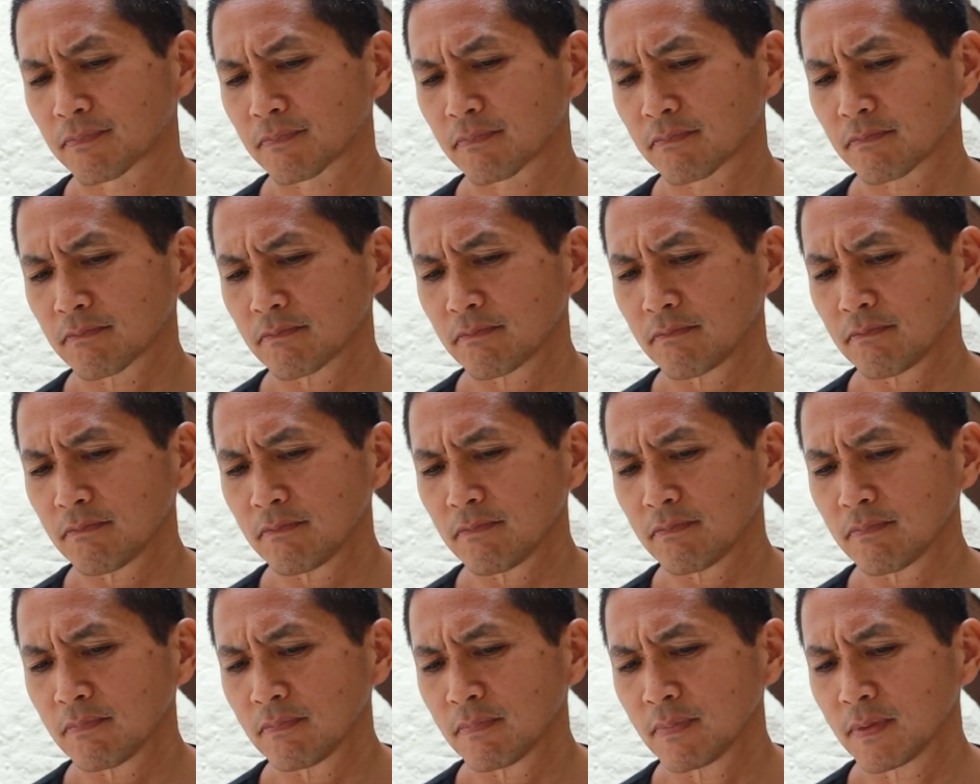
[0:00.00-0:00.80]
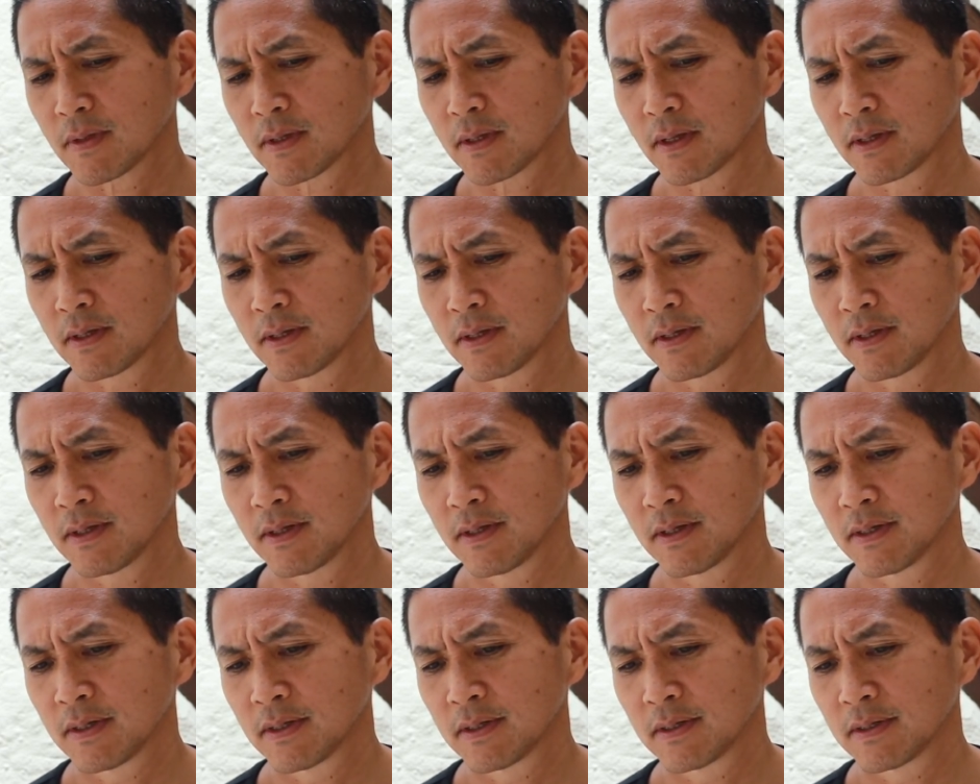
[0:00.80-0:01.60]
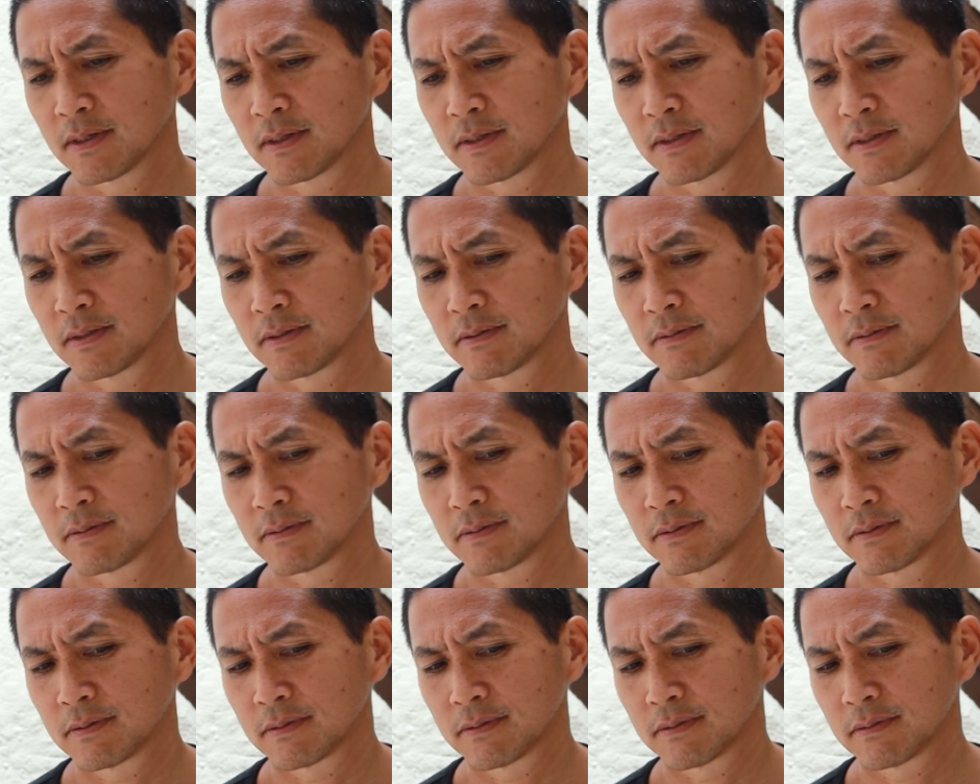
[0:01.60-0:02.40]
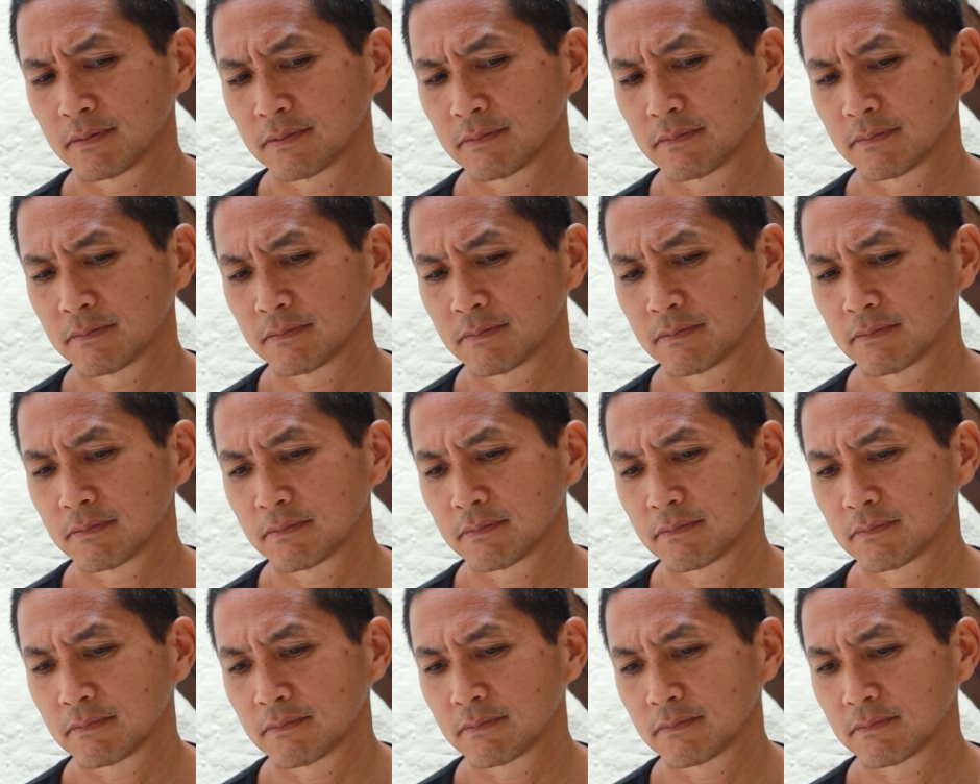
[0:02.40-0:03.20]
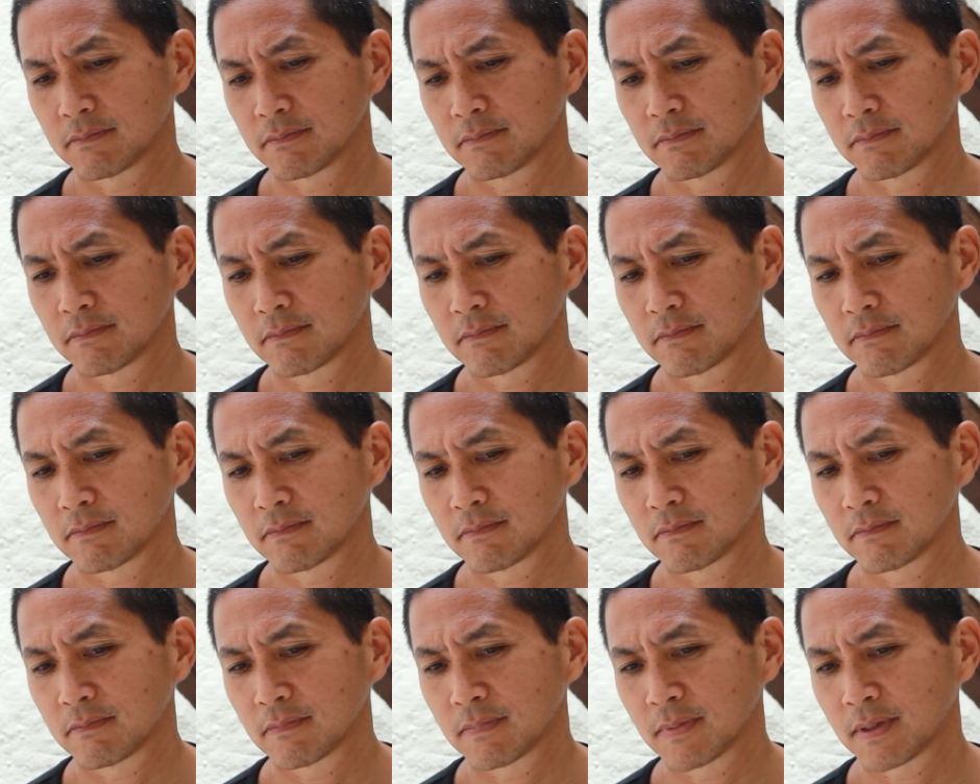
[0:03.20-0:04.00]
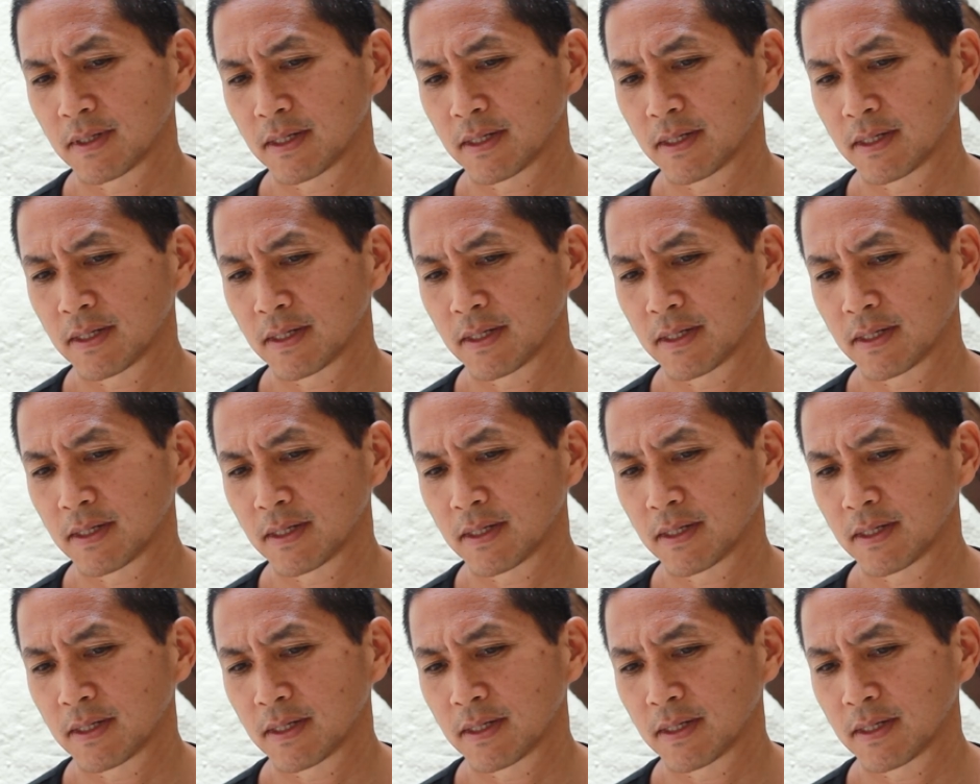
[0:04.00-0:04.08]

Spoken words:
No one is speaking in this clip.